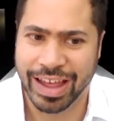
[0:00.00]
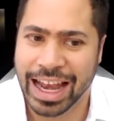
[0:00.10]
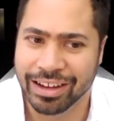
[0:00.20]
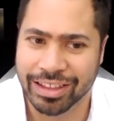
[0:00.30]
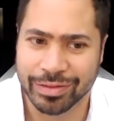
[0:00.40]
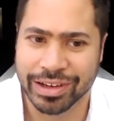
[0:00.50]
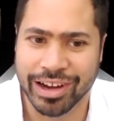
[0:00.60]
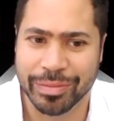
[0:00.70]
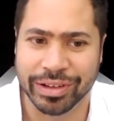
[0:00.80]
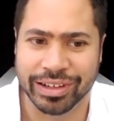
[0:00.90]
value that we
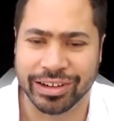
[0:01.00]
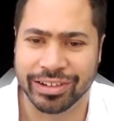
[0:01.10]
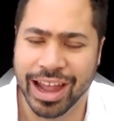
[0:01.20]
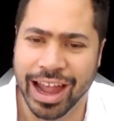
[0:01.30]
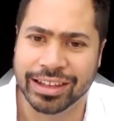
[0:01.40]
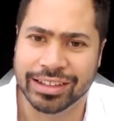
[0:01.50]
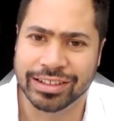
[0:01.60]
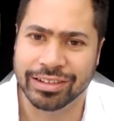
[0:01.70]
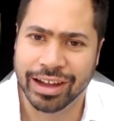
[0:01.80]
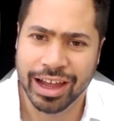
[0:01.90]
were able to create. So